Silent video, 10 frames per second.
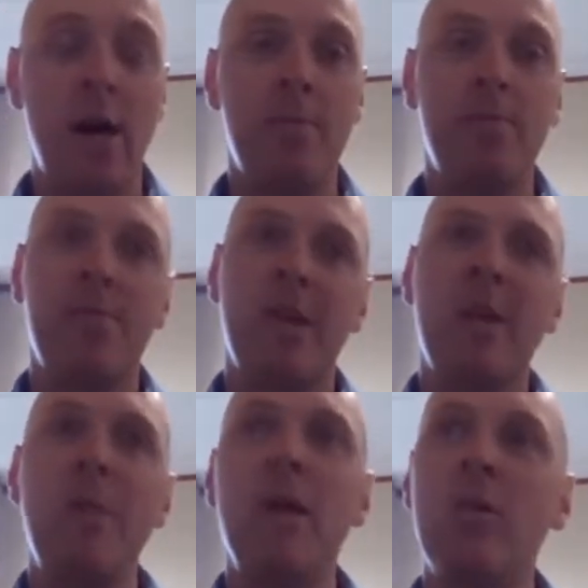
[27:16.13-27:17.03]

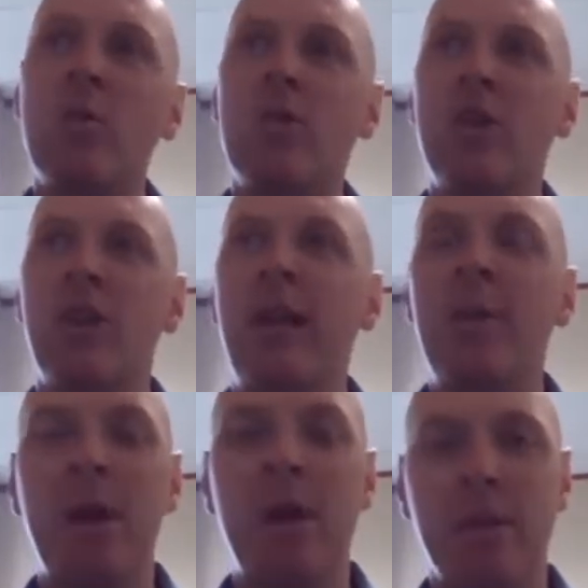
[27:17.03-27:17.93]
it can be a little more
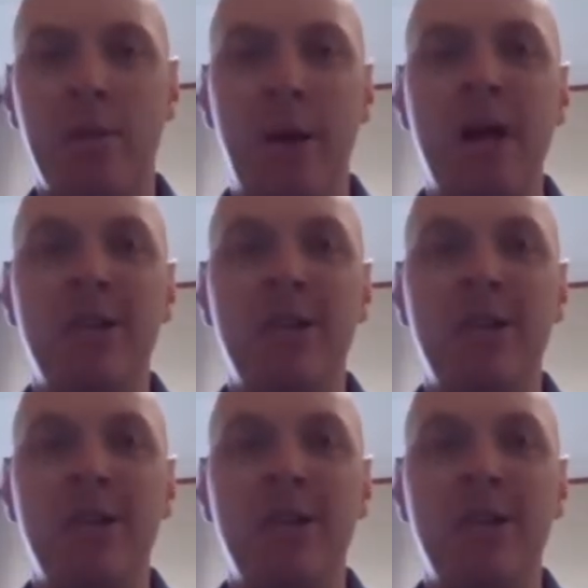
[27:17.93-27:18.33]
tricky because the